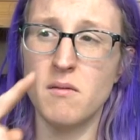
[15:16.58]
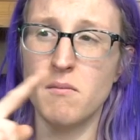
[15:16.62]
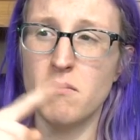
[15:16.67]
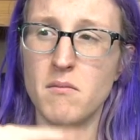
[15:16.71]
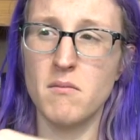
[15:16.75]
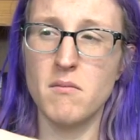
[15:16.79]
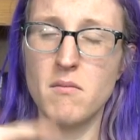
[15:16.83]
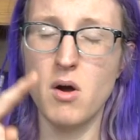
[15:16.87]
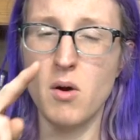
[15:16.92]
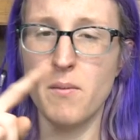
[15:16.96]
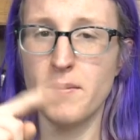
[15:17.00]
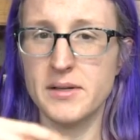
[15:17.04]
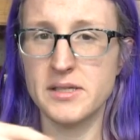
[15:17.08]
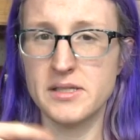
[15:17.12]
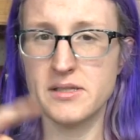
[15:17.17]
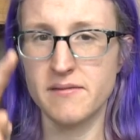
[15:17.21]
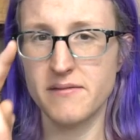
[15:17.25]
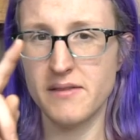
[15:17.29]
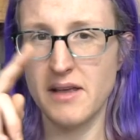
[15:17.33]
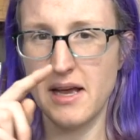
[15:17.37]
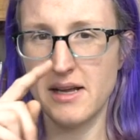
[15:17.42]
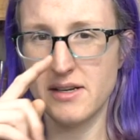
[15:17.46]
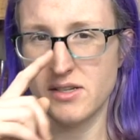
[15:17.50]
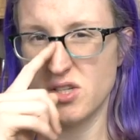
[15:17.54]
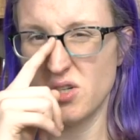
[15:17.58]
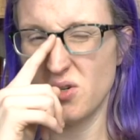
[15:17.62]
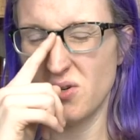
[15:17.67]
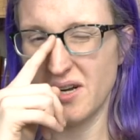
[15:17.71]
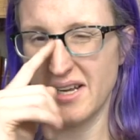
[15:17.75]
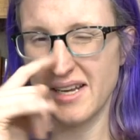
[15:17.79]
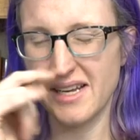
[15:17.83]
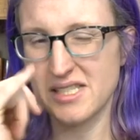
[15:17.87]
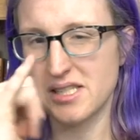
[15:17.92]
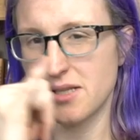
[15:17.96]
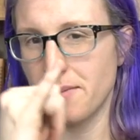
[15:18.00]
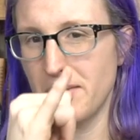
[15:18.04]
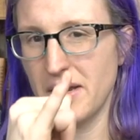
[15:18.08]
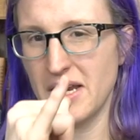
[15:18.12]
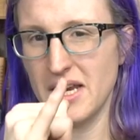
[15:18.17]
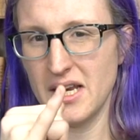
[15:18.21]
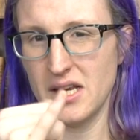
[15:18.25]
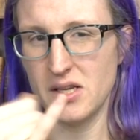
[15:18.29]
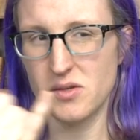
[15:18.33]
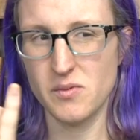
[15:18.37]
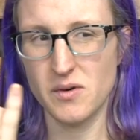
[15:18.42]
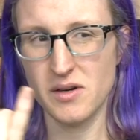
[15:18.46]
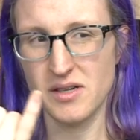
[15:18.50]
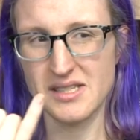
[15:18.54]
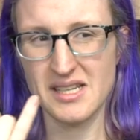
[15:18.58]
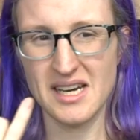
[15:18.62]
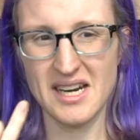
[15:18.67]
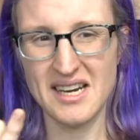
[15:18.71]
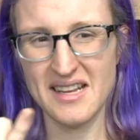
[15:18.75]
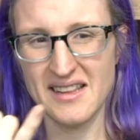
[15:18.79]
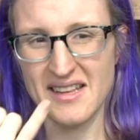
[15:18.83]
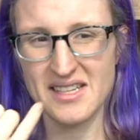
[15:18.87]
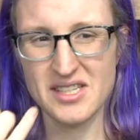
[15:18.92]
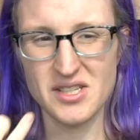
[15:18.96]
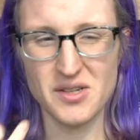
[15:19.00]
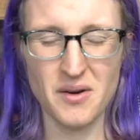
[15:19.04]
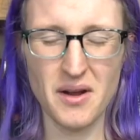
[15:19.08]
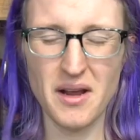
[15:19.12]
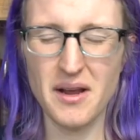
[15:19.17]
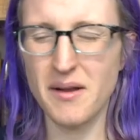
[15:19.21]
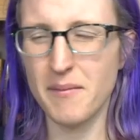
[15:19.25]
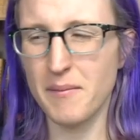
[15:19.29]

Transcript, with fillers: moments of that too, and I guess the pinky swear is kind of that too.